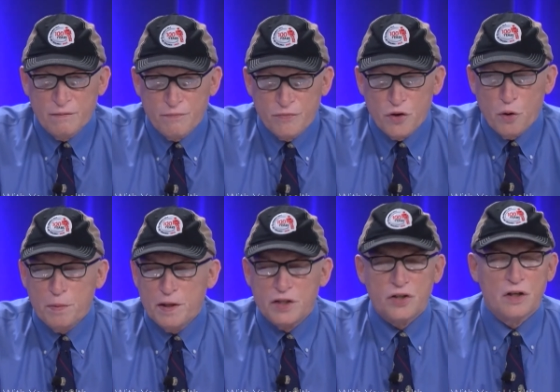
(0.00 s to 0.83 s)

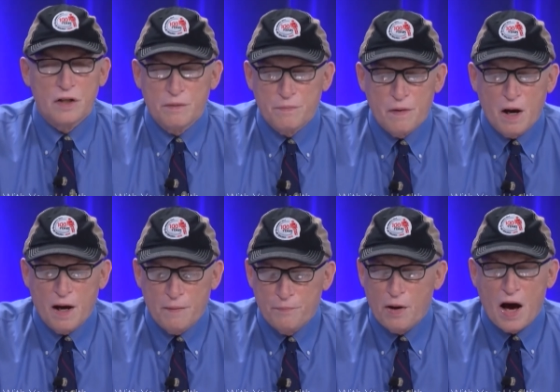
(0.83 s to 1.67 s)
Nobody's going to
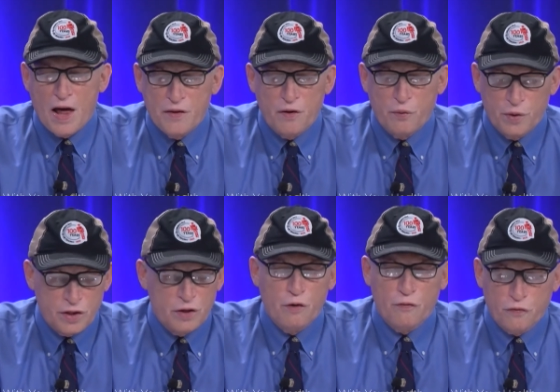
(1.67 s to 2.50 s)
bother with
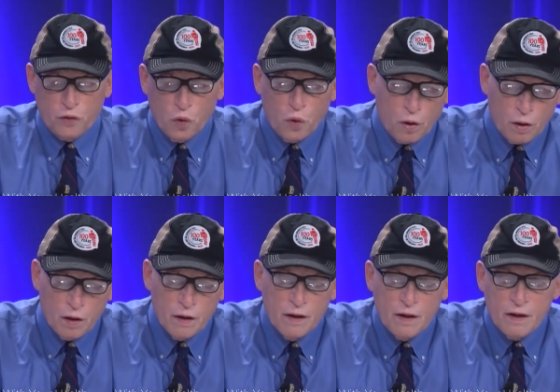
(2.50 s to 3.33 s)
your floor.
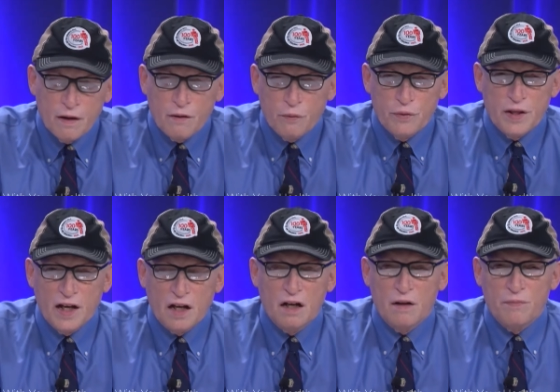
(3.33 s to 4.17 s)
When they
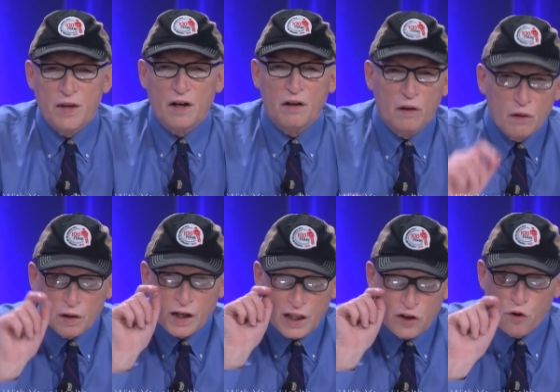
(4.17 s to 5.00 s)
come, they're going to
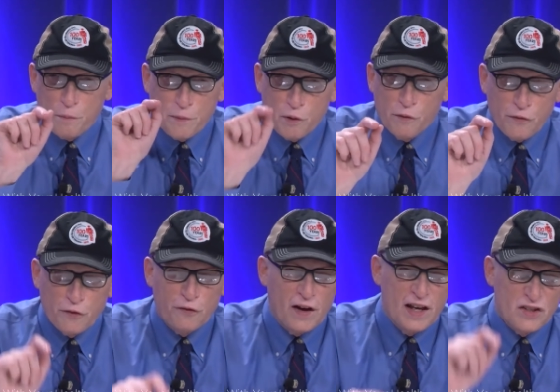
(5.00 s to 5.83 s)
look at your beautiful
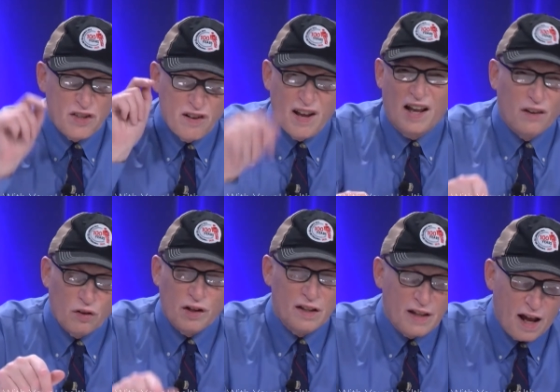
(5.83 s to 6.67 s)
face. They're not
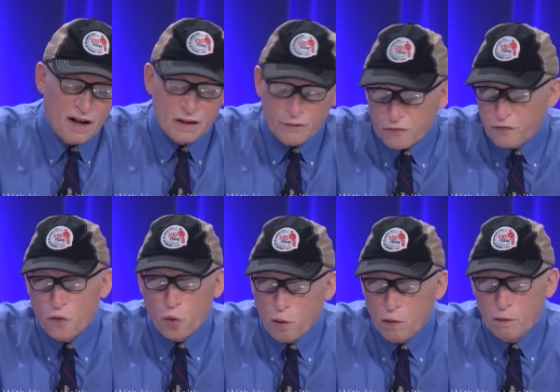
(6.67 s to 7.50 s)
looking down at the
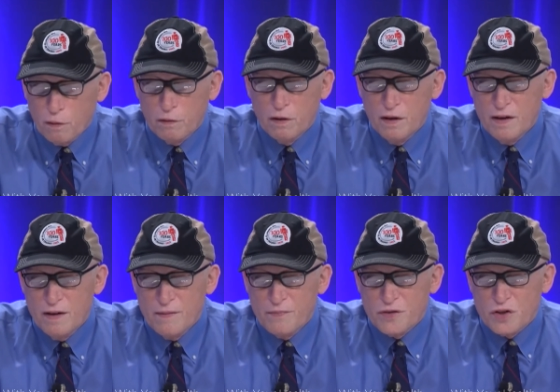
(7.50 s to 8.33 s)
floor.
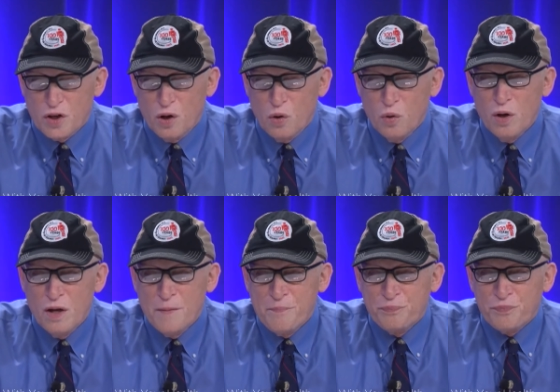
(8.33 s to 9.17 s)
So
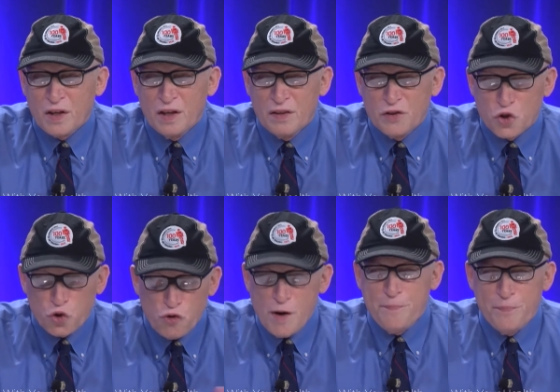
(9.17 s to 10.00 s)

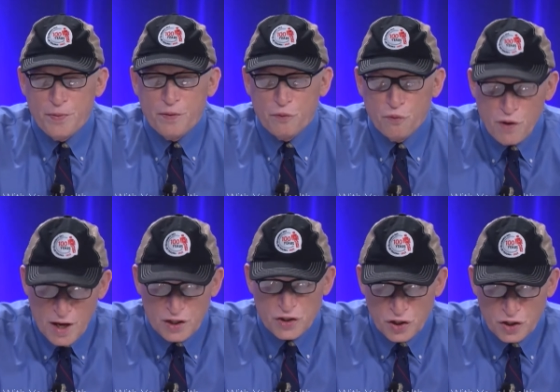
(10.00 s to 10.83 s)
trip
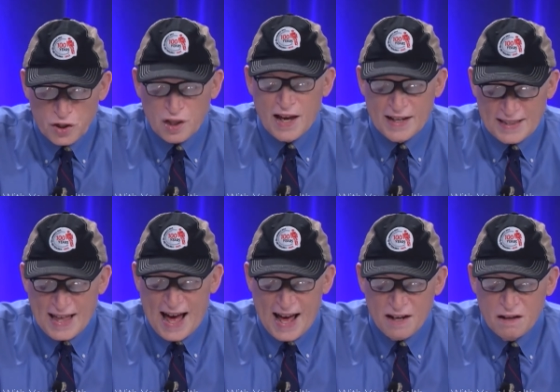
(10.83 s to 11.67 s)
risks like
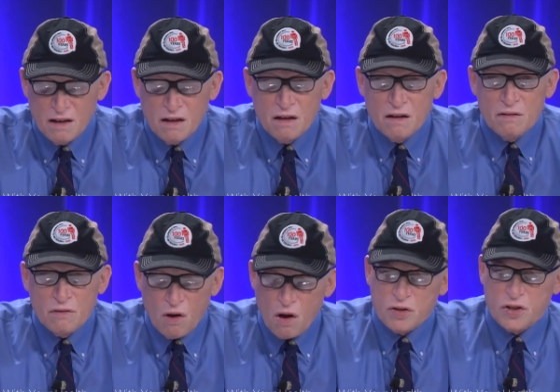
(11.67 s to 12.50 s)
that.
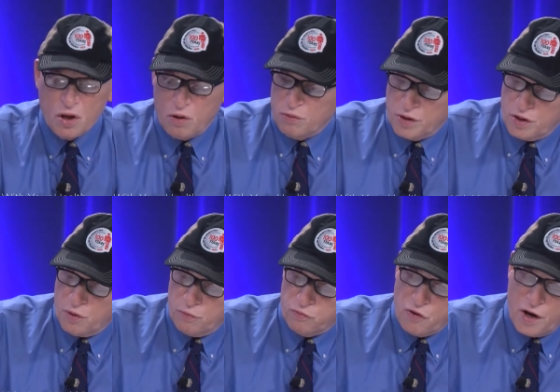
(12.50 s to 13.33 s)
Also,
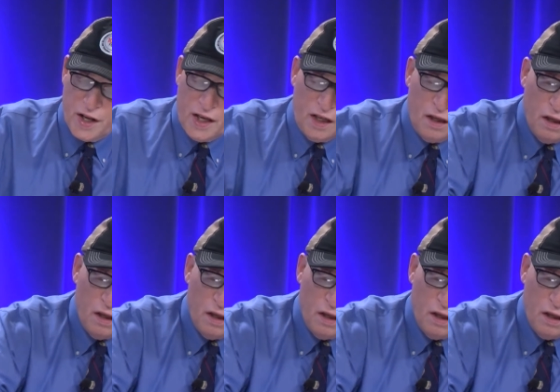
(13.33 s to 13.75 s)
running